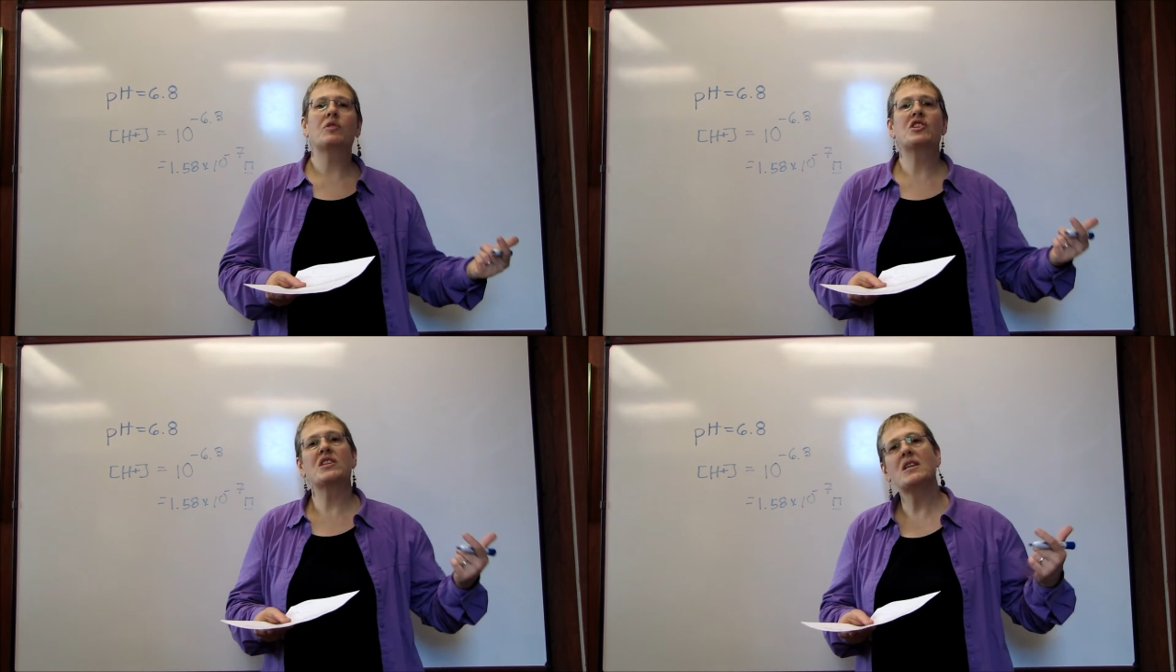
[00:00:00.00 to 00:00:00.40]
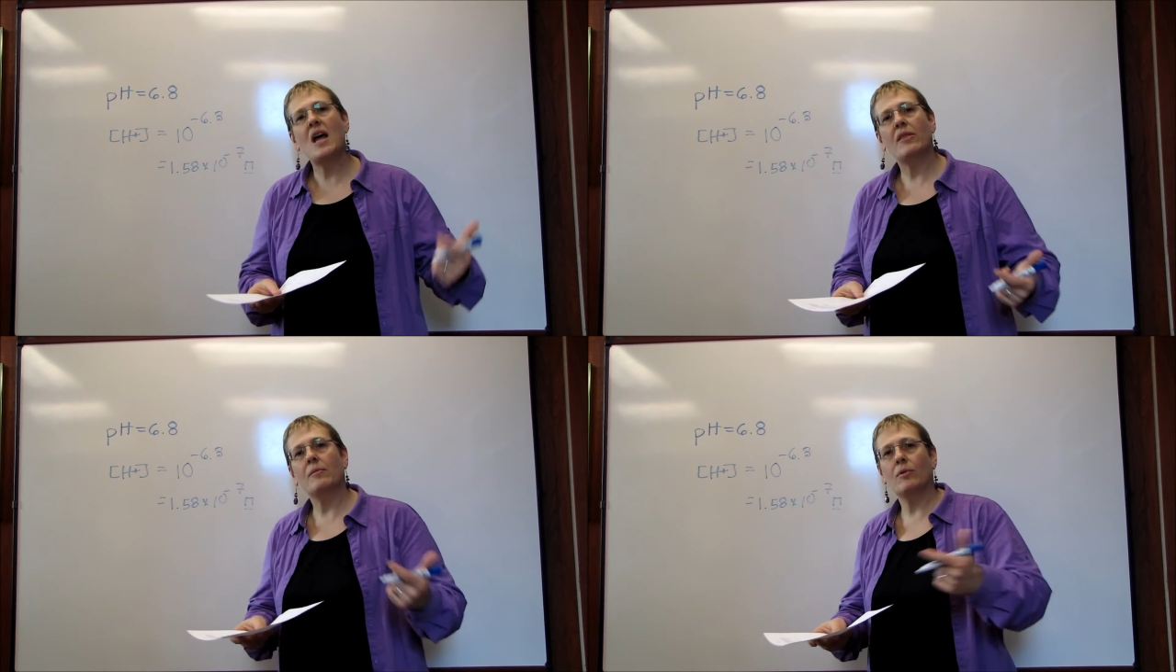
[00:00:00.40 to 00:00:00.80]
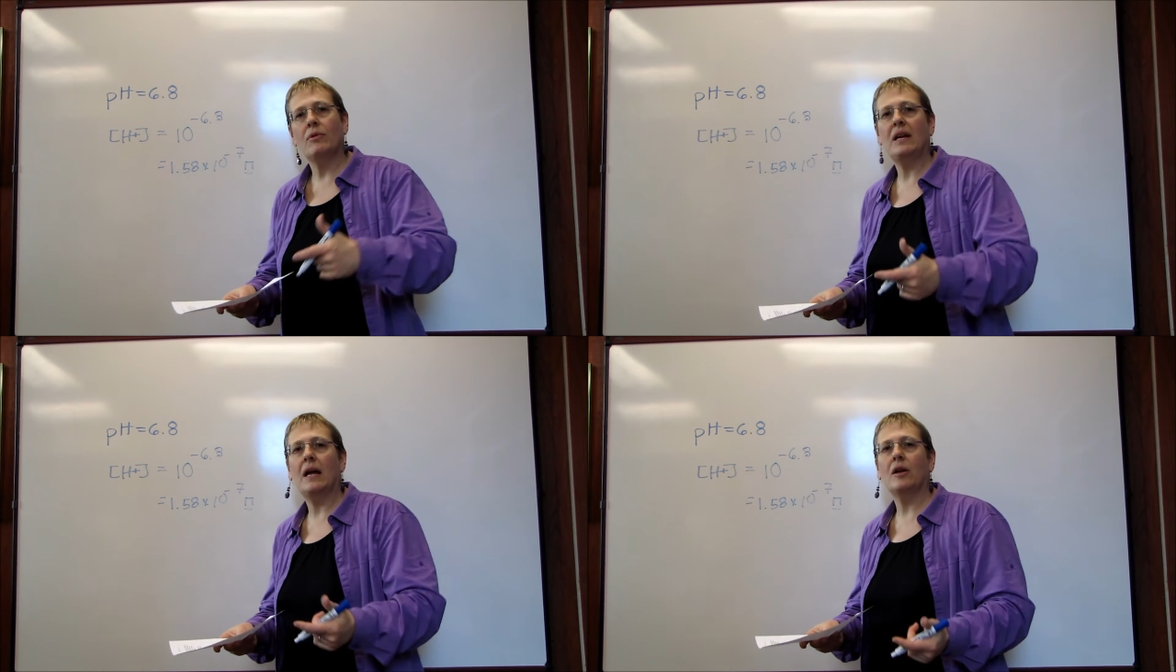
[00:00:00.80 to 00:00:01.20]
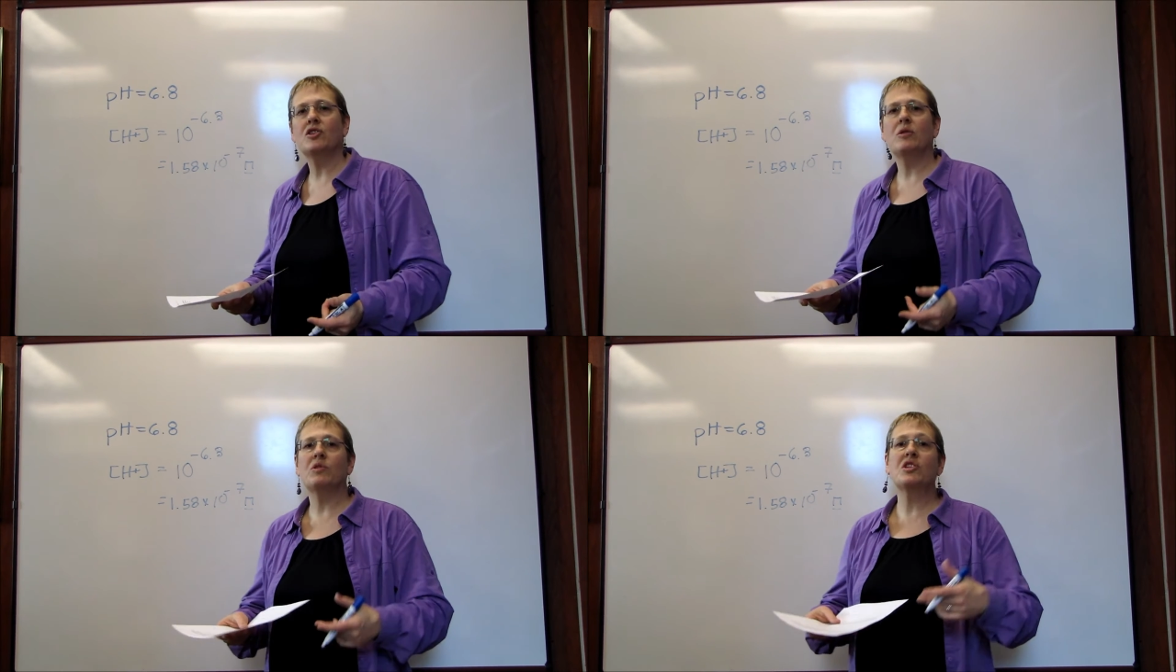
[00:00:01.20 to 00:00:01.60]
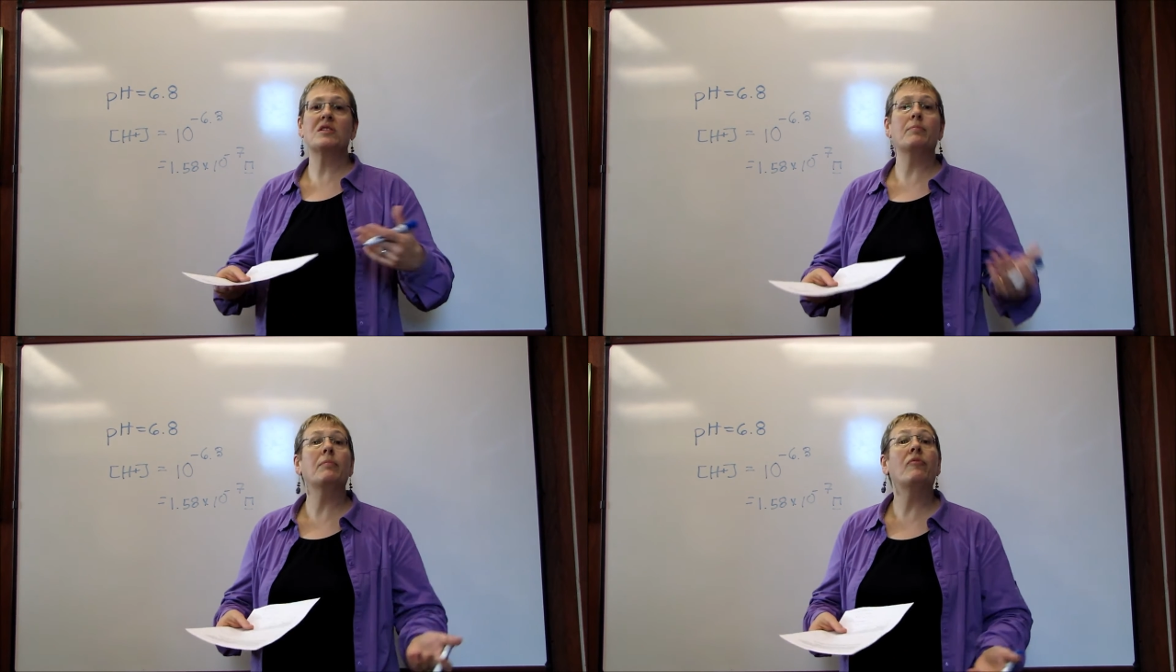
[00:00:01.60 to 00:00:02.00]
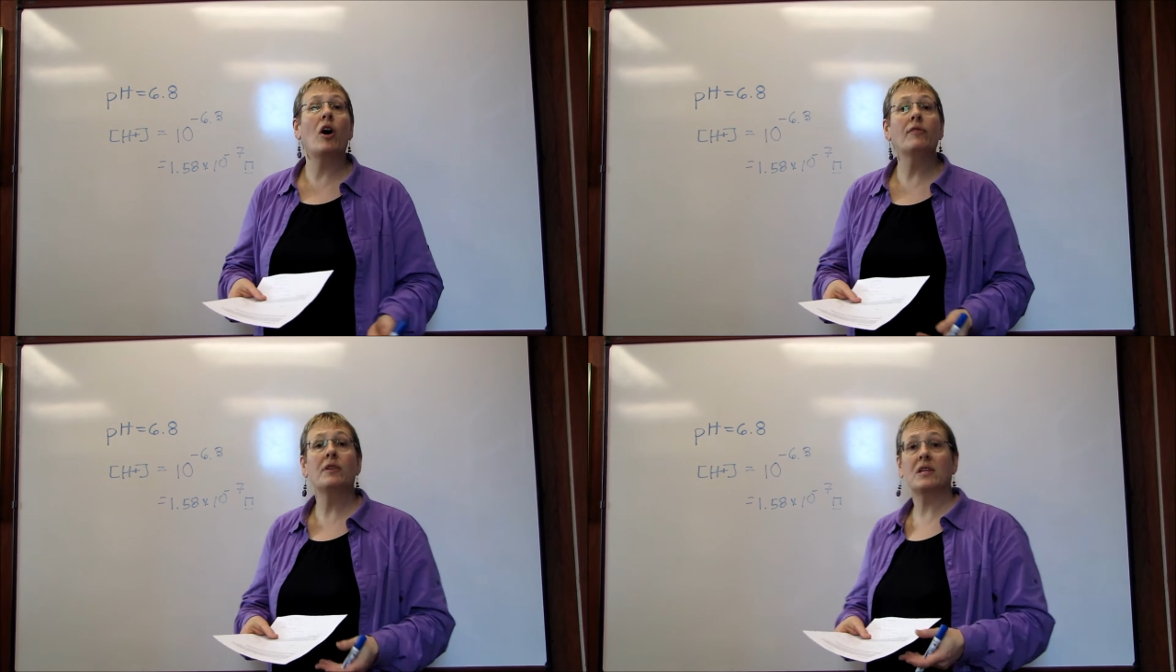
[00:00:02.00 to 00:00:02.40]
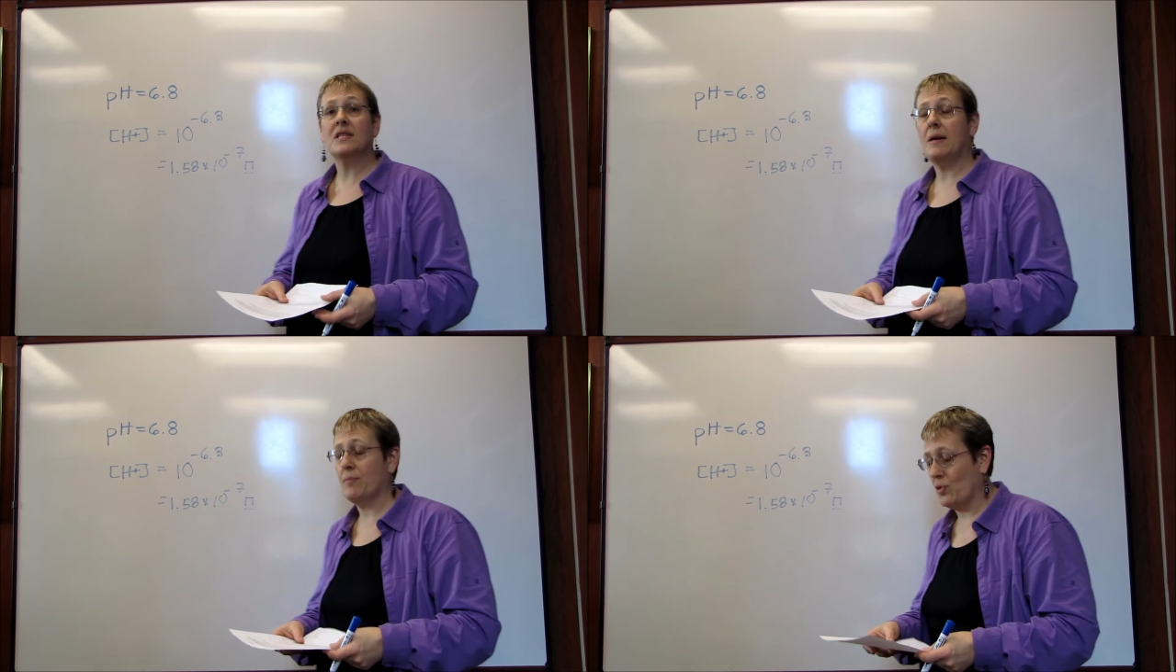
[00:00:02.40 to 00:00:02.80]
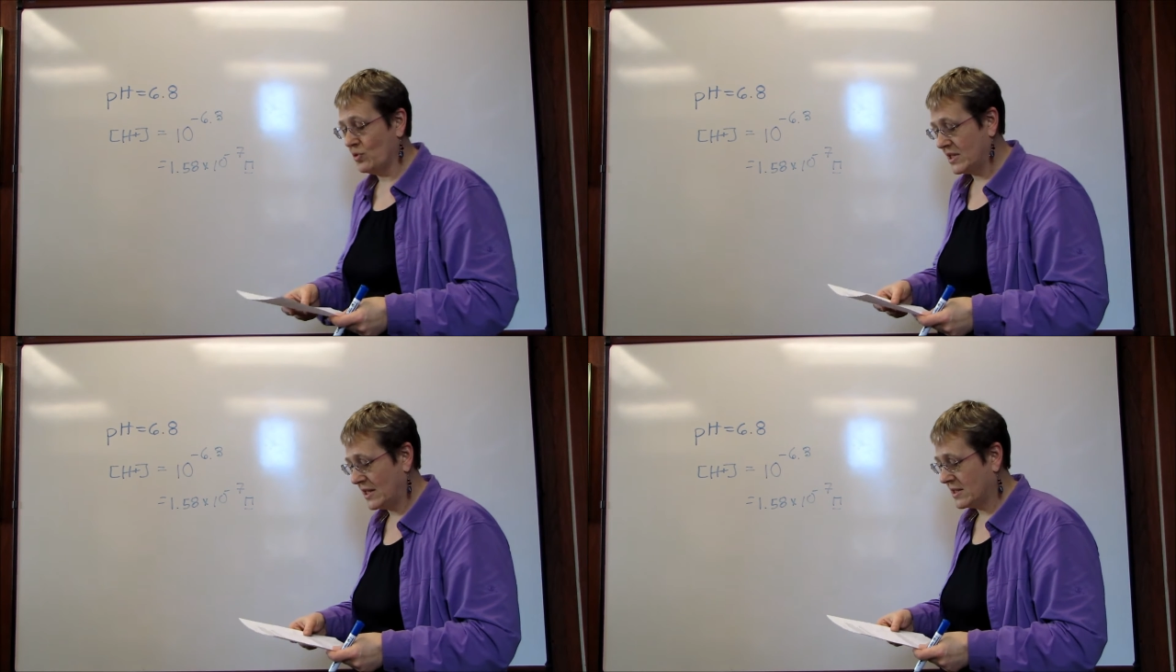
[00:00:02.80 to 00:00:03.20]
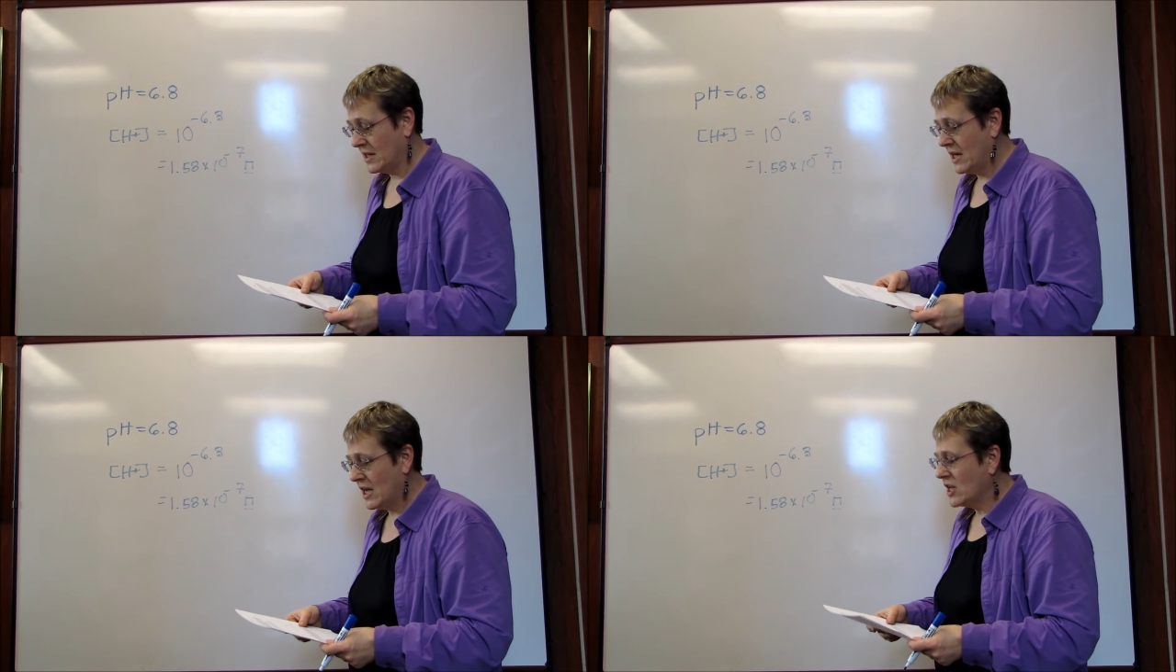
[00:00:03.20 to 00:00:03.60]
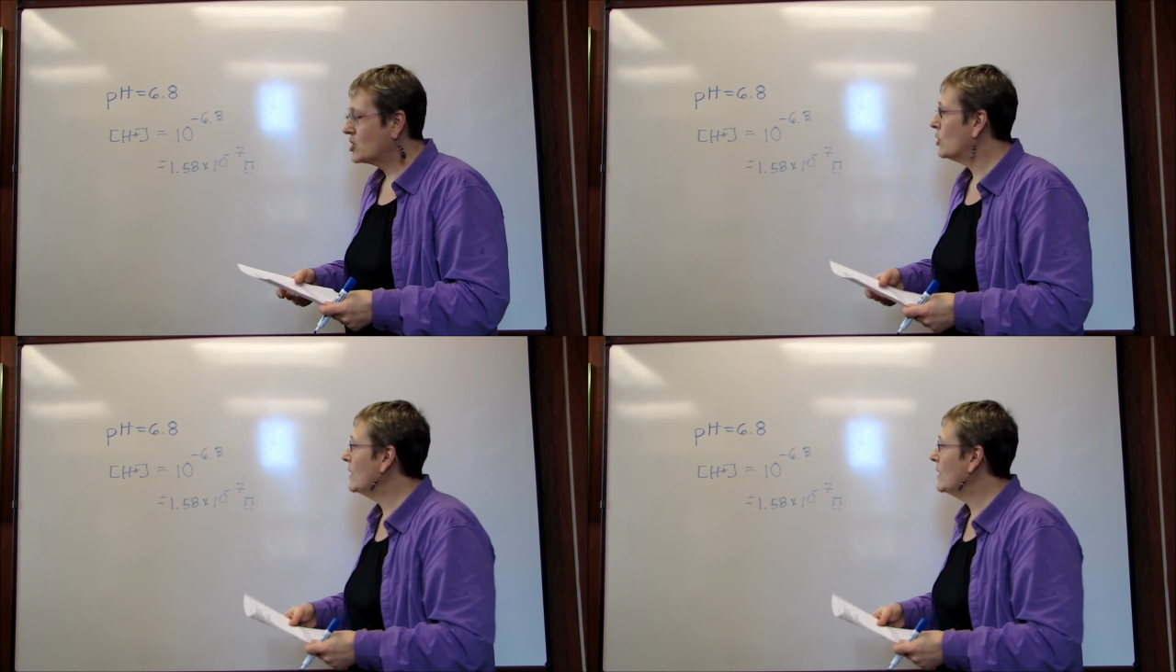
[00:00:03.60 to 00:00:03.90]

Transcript: which is another marine algae which is involved in the same process. So